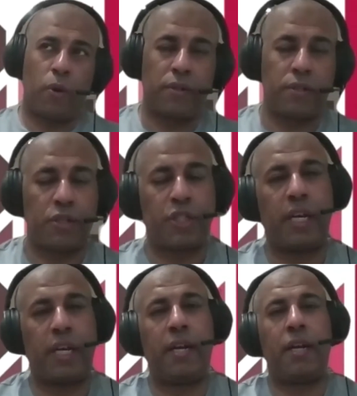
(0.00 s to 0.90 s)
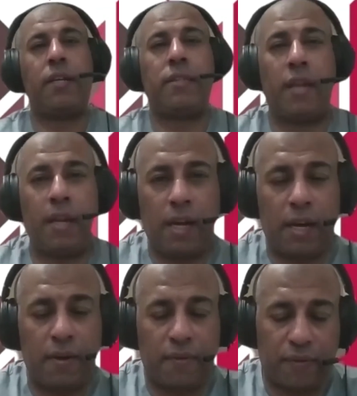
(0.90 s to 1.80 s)
want to share the
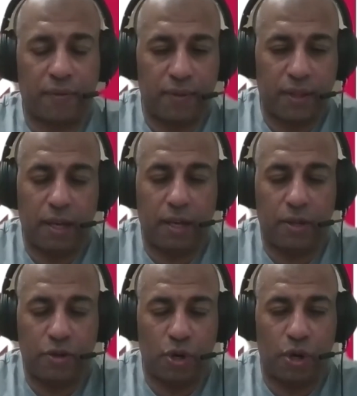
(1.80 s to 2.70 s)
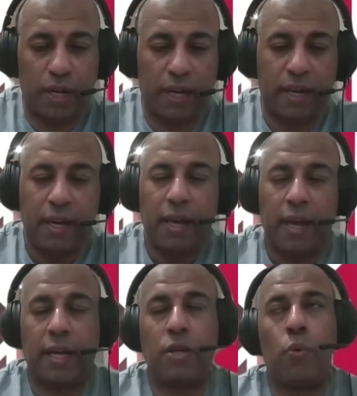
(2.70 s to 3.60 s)
love, the joy,
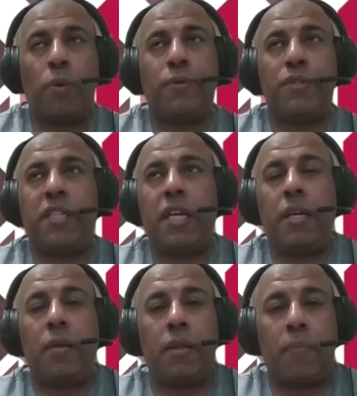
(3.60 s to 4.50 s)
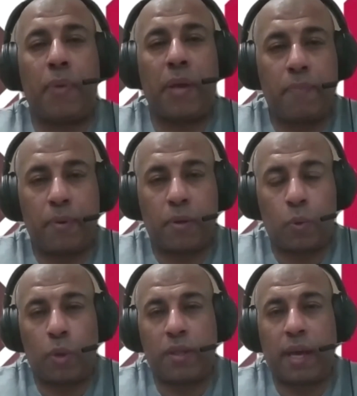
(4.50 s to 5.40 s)
and you want to see the people
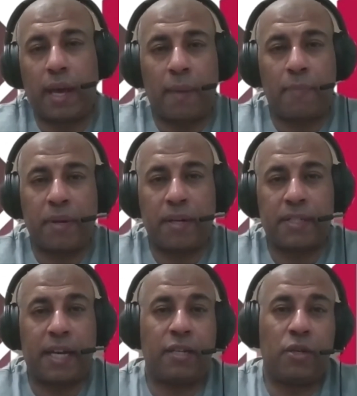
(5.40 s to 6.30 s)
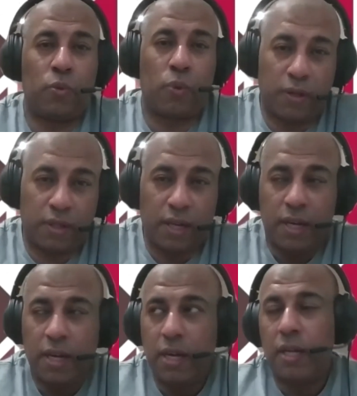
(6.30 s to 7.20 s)
with the happiness, and you want
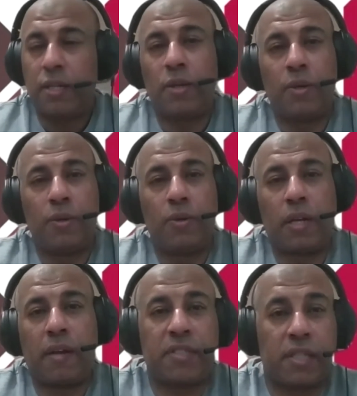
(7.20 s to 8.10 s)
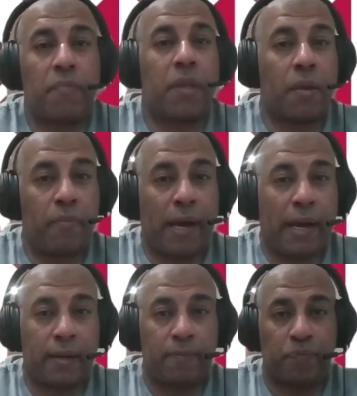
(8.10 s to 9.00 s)
to give something
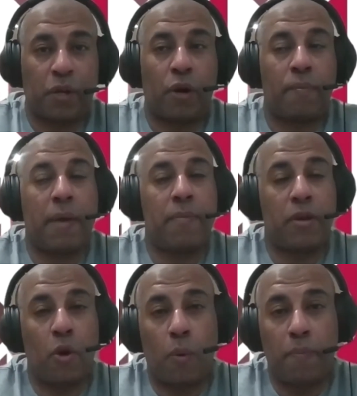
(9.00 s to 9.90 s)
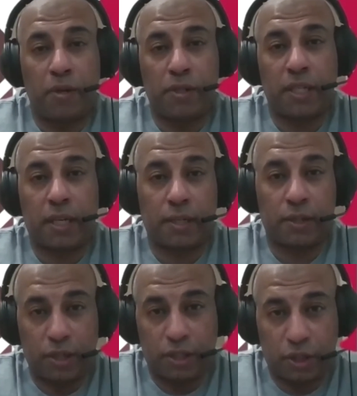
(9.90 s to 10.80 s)
back. Or maybe your music
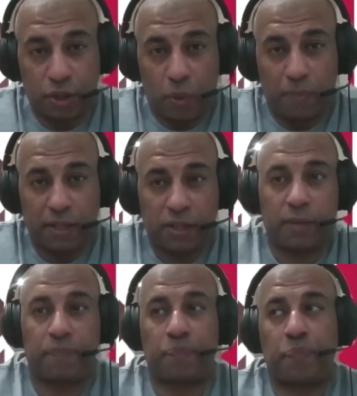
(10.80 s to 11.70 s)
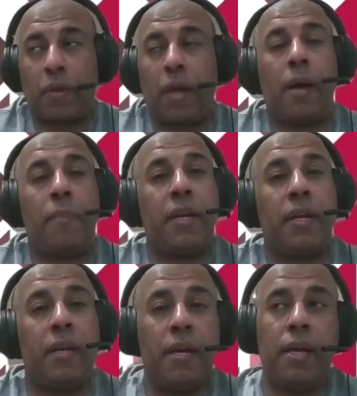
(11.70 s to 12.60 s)
is so much, I mean,